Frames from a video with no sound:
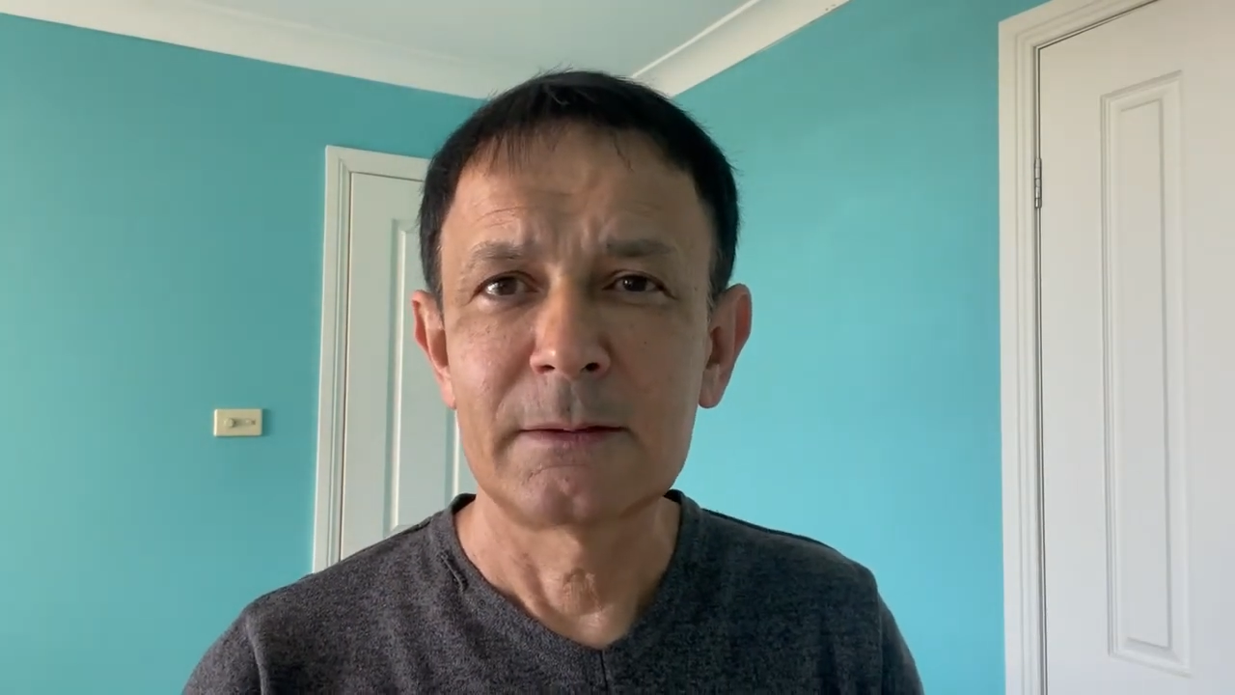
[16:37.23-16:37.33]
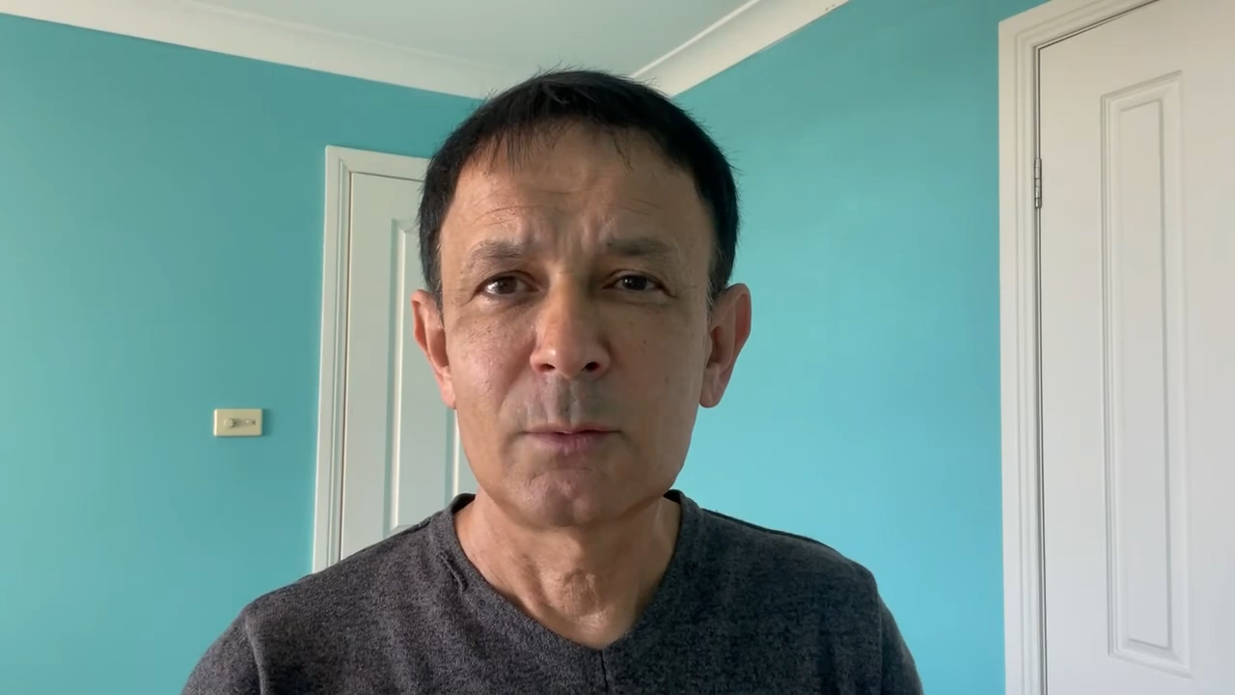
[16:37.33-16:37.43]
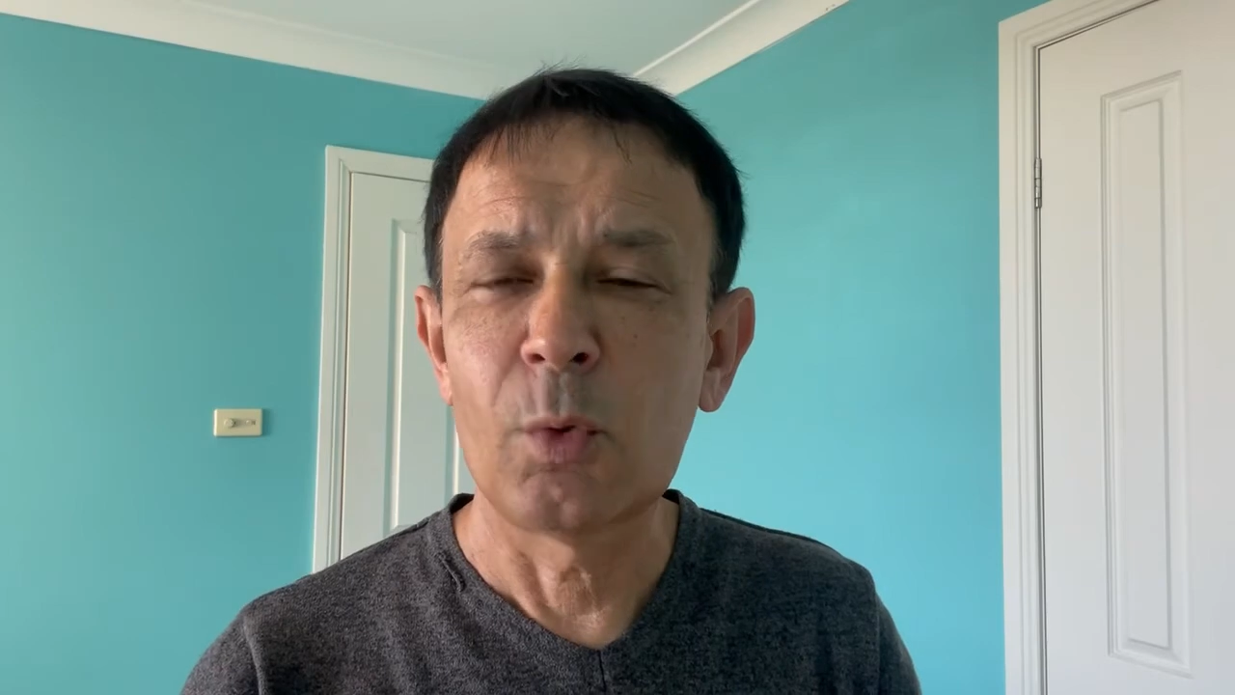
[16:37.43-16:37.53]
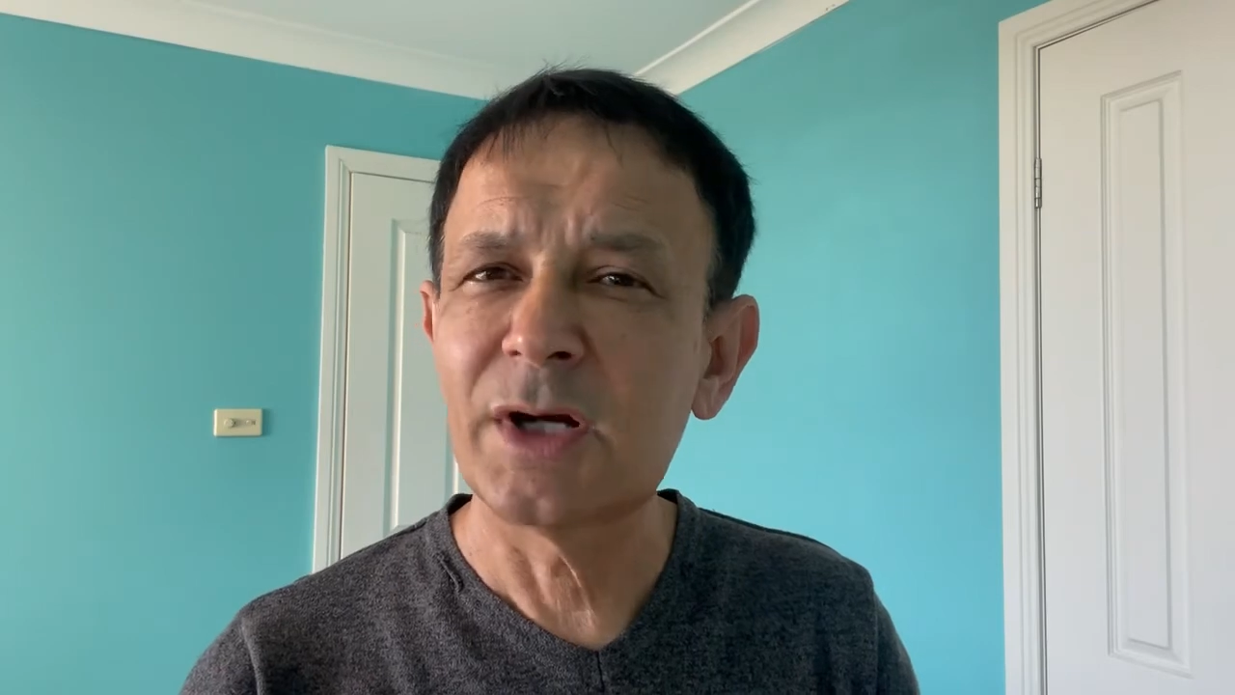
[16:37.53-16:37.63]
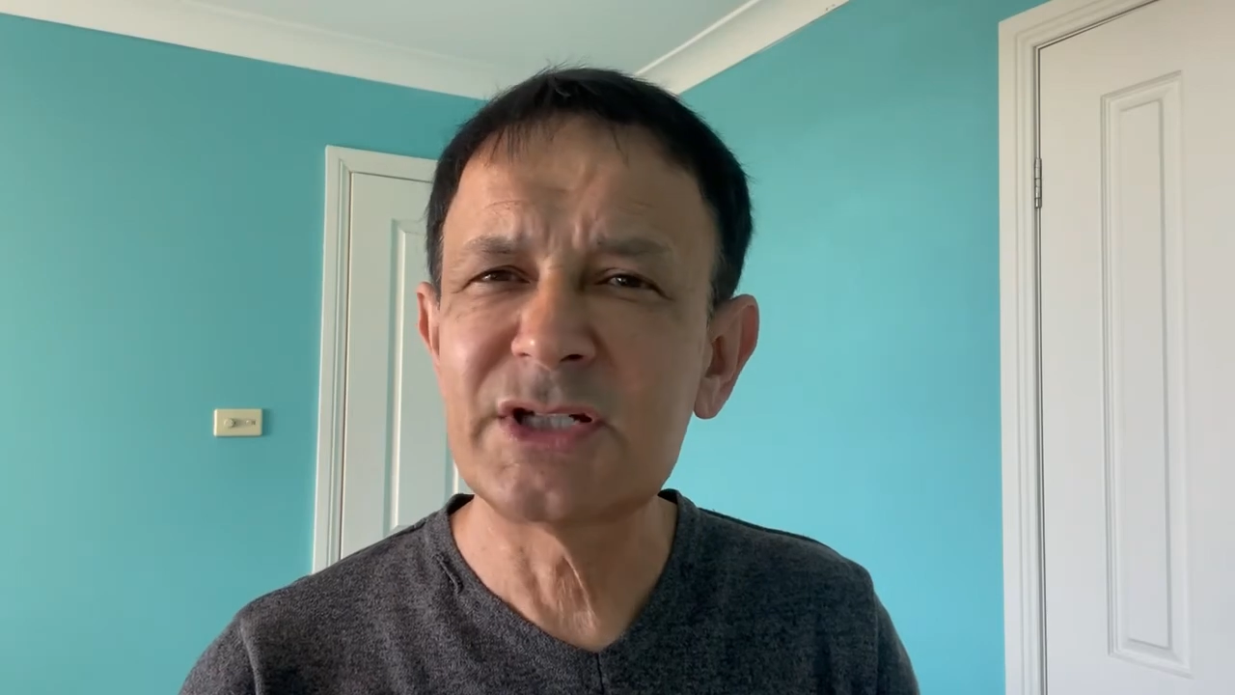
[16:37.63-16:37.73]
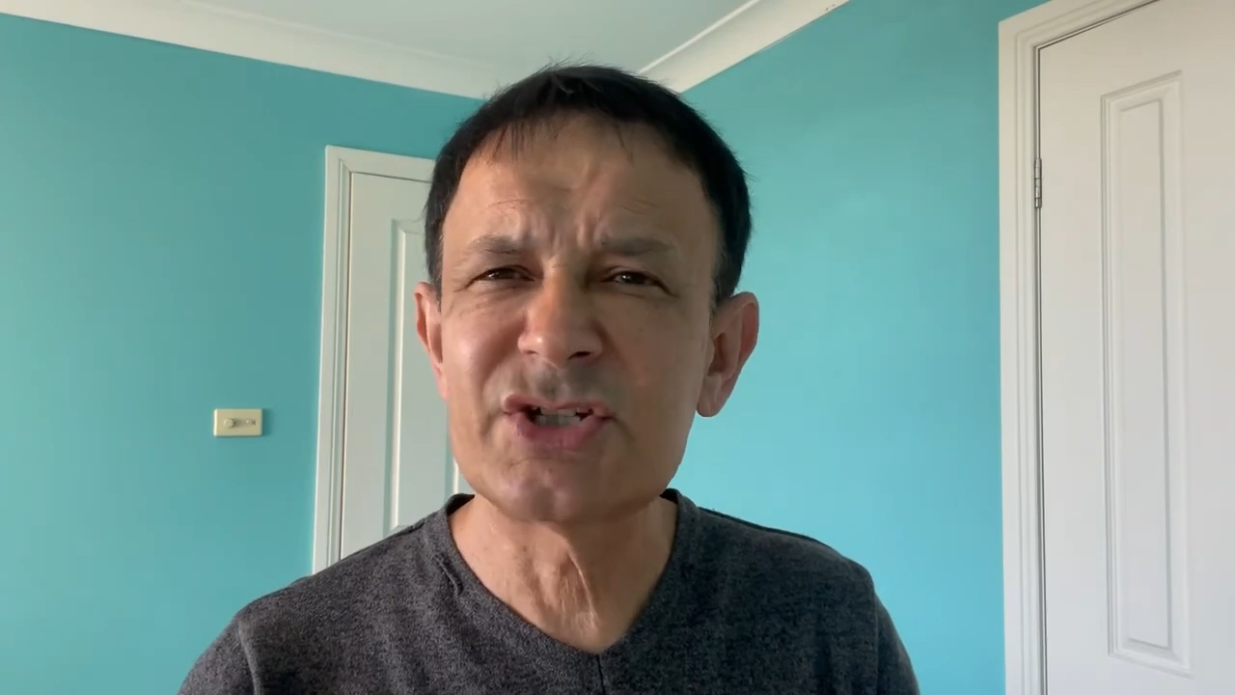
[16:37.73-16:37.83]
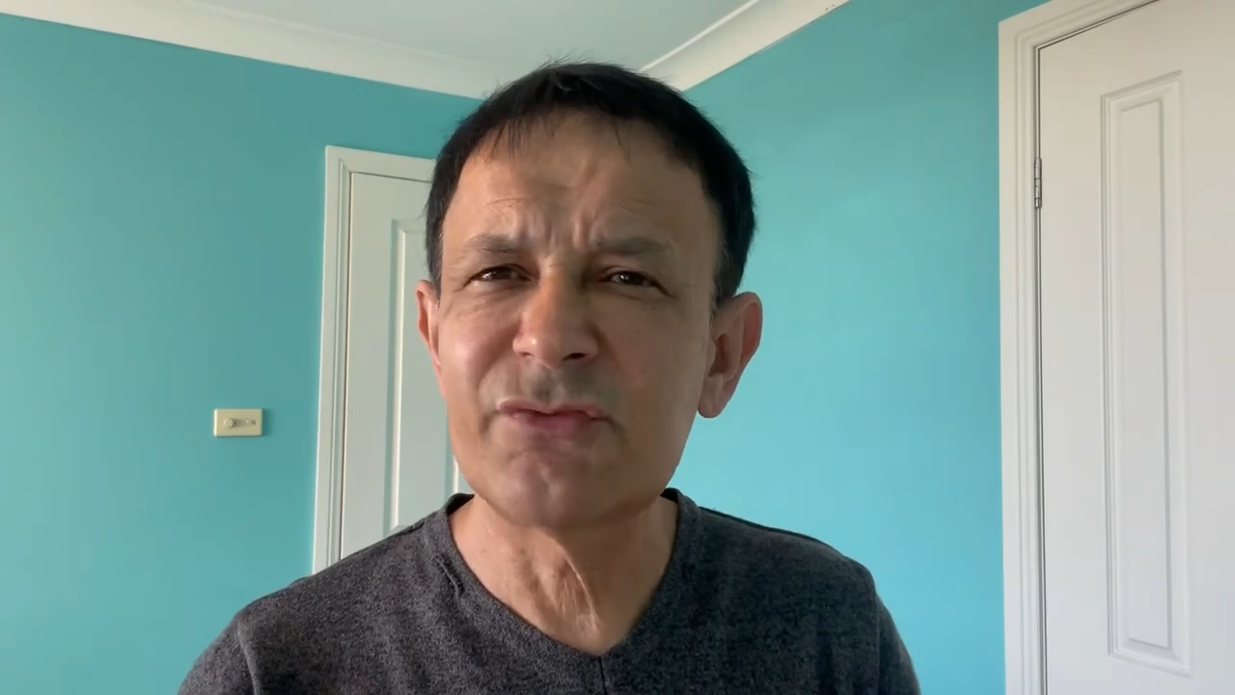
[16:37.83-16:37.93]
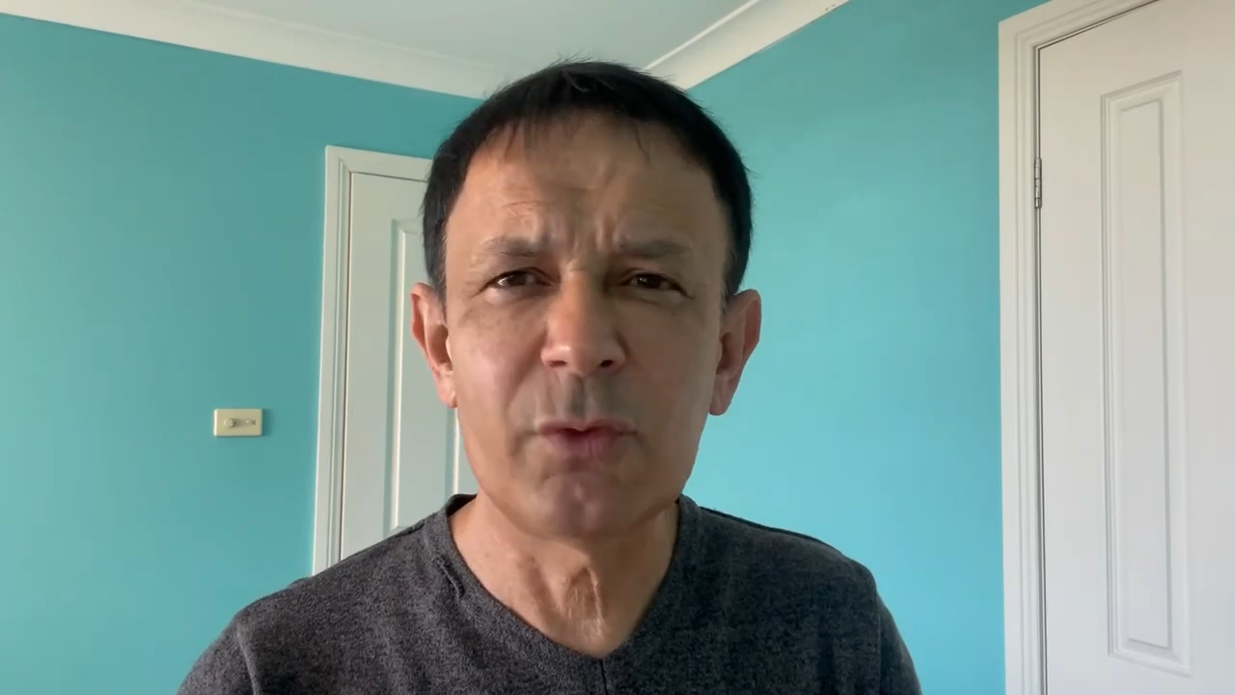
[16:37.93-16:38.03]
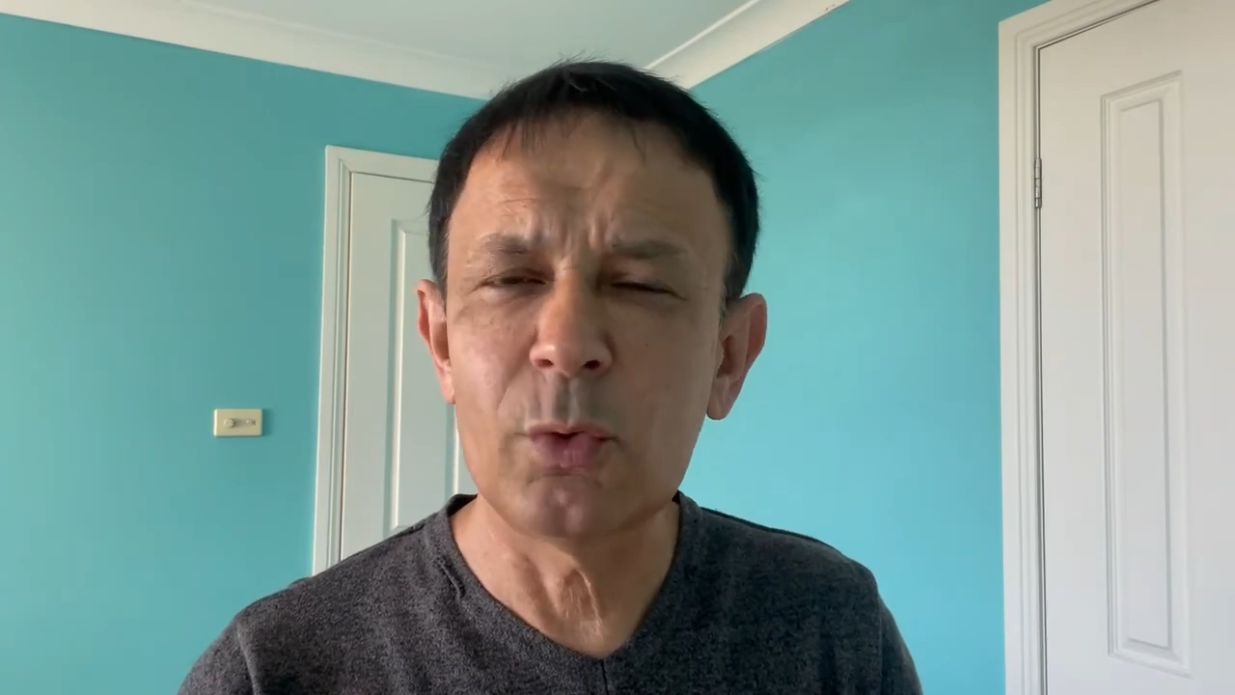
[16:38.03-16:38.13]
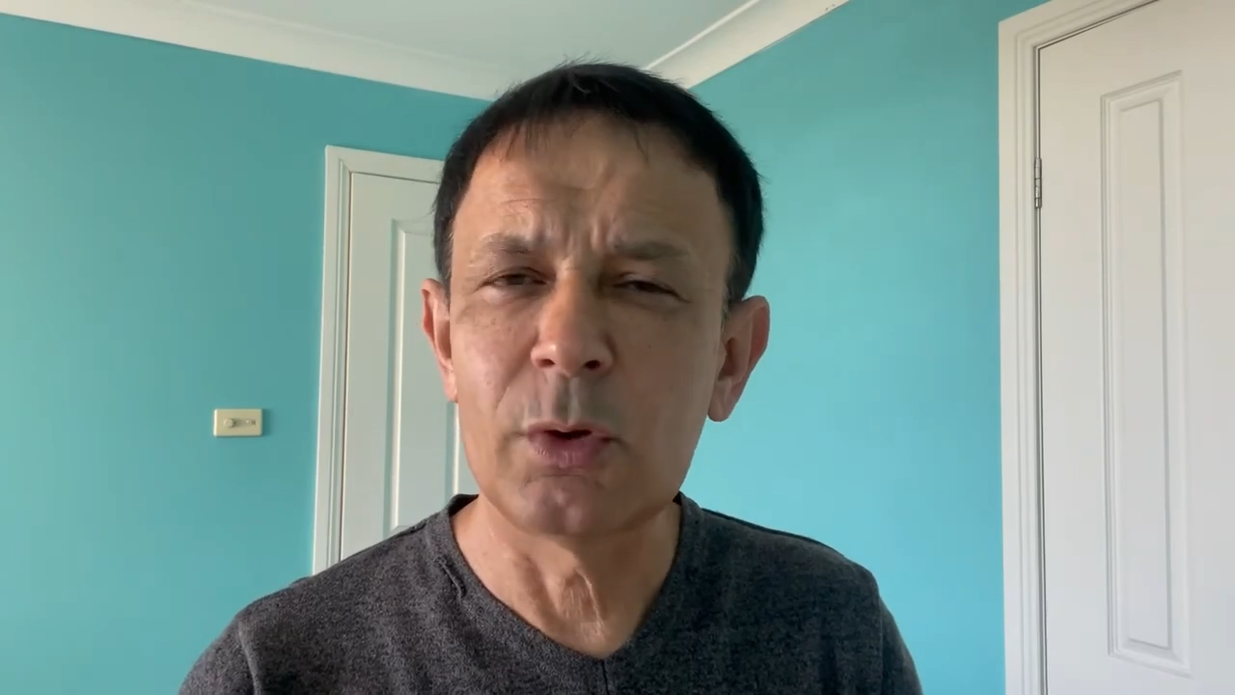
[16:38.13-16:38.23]
Why did she
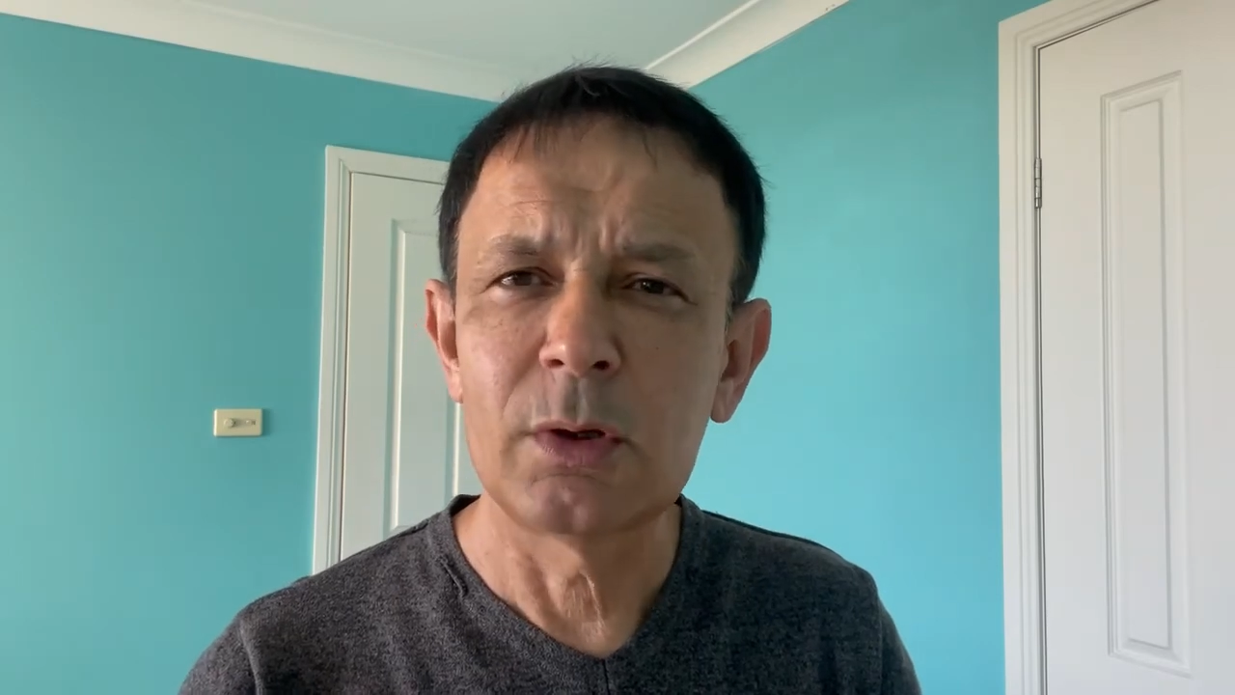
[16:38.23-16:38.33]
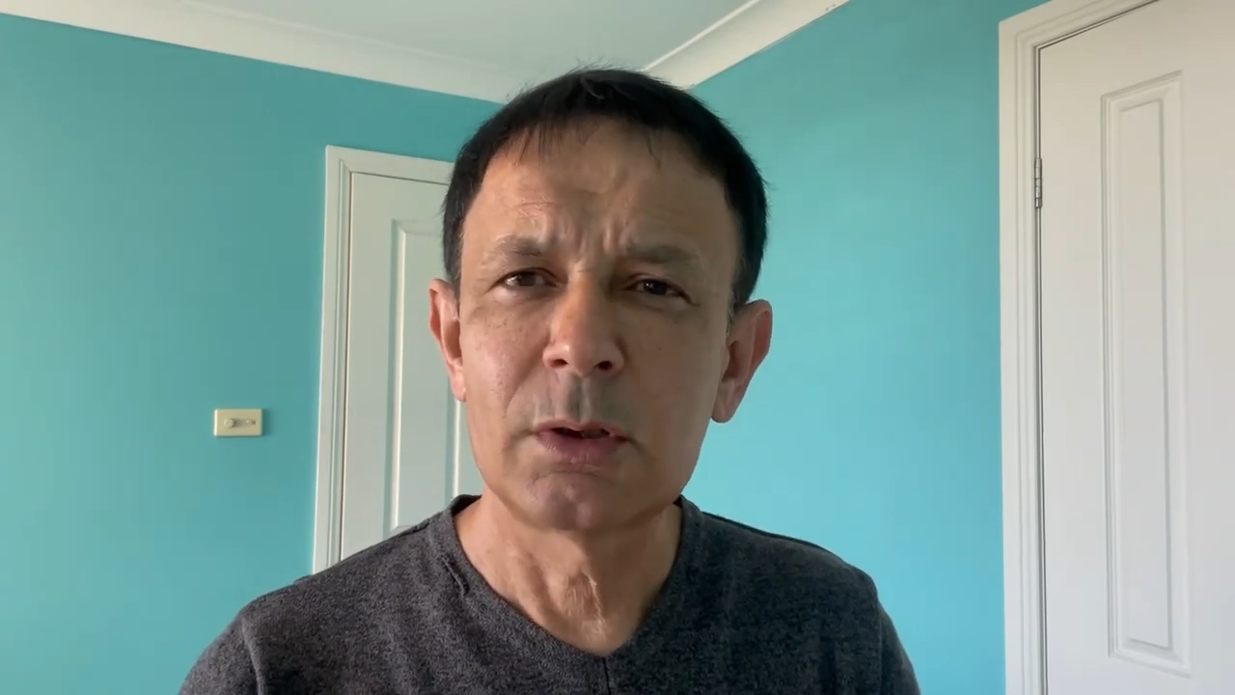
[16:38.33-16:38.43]
fall?